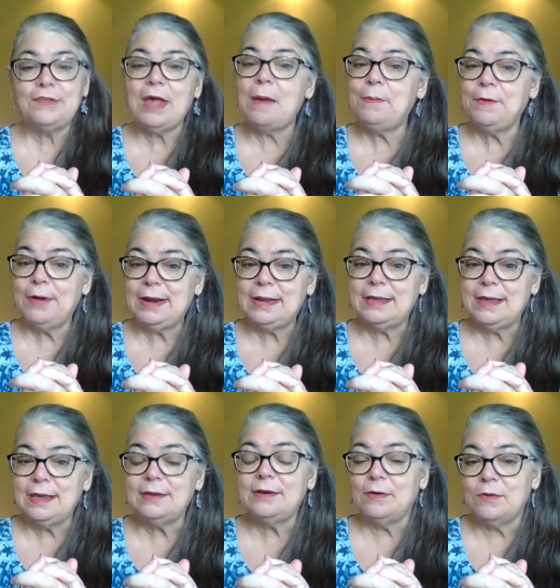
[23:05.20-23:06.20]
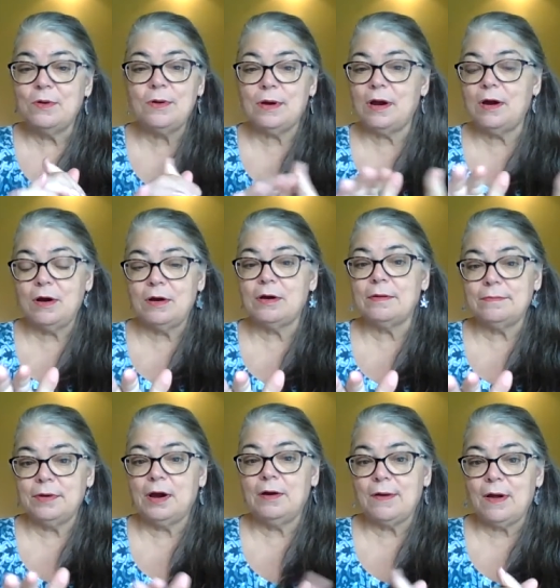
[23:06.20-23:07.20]
she's operating in, or her
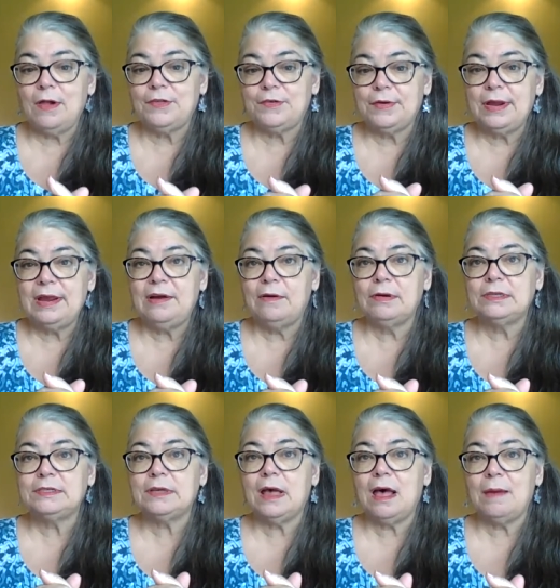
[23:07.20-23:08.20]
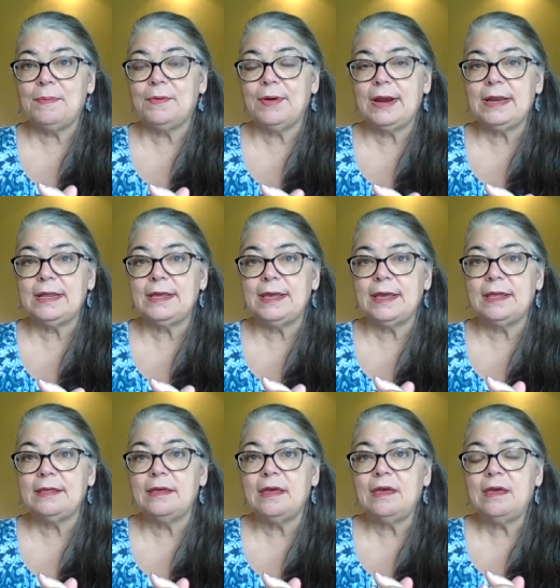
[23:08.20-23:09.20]
her alter ego is
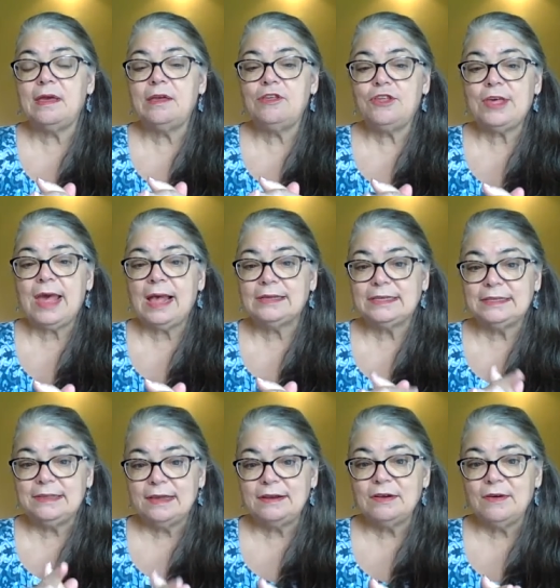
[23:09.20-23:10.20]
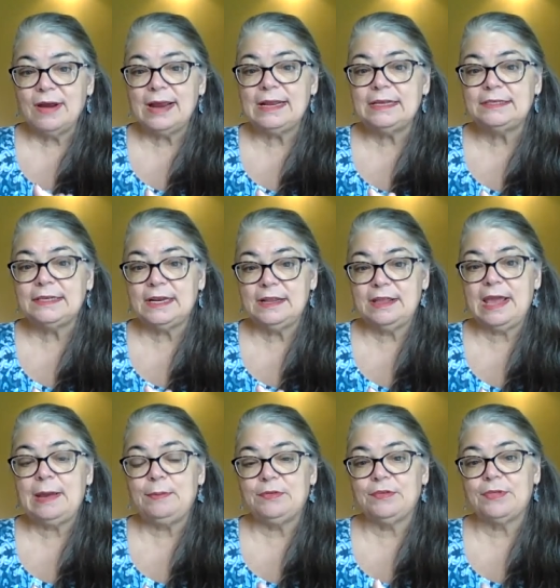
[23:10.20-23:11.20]
operating in. She has a
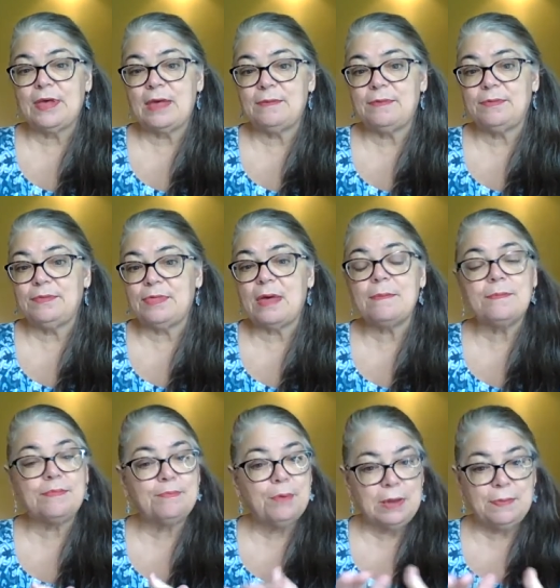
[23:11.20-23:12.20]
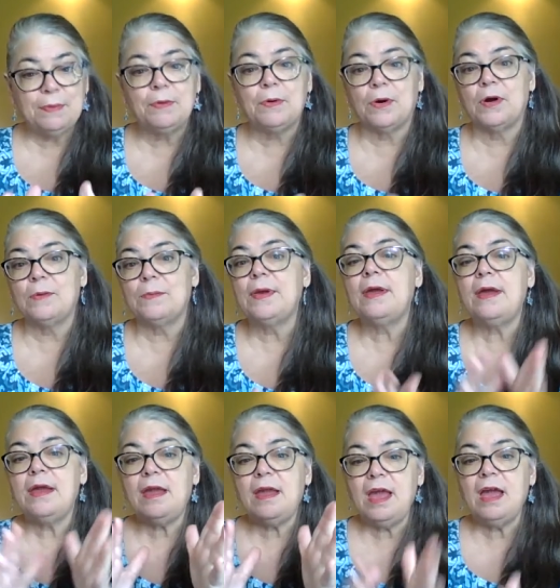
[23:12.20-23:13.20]
denigrating setting. So that that people
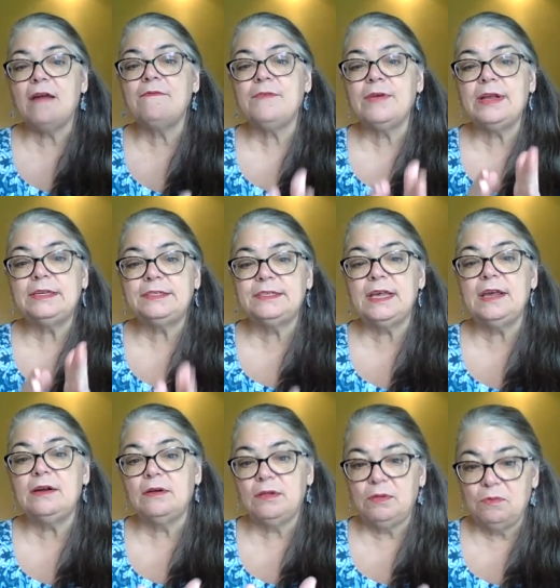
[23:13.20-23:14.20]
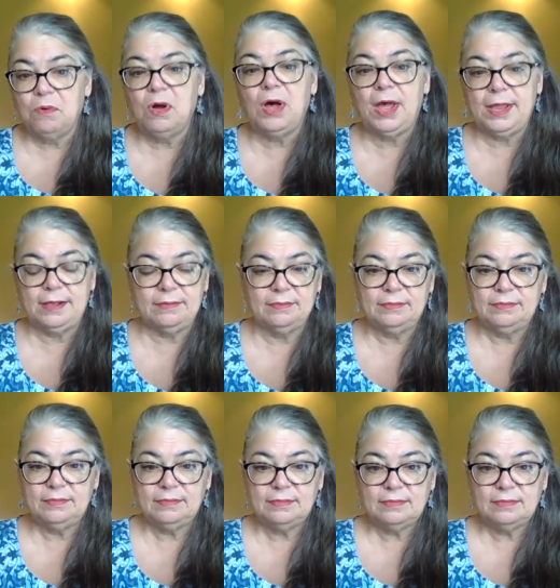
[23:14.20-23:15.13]
group, every single one.